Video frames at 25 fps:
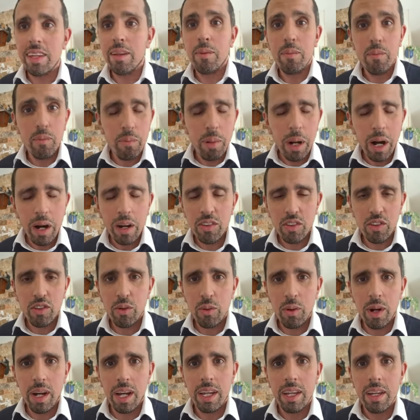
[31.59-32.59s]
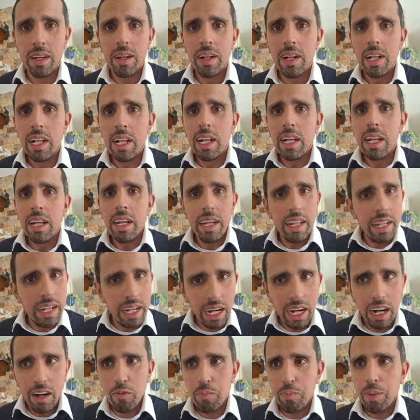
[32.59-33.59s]
He passed away in
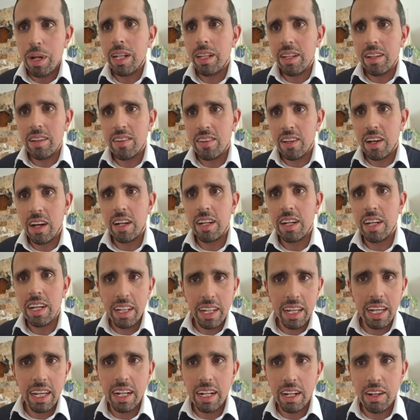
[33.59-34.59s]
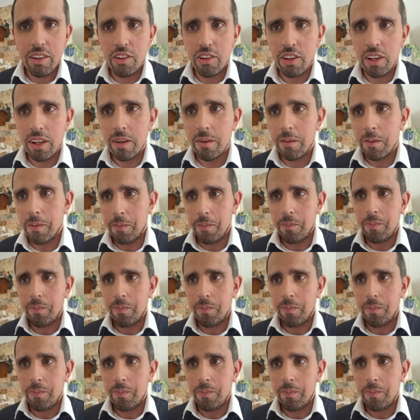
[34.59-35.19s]
Chavbet Nissan in the English year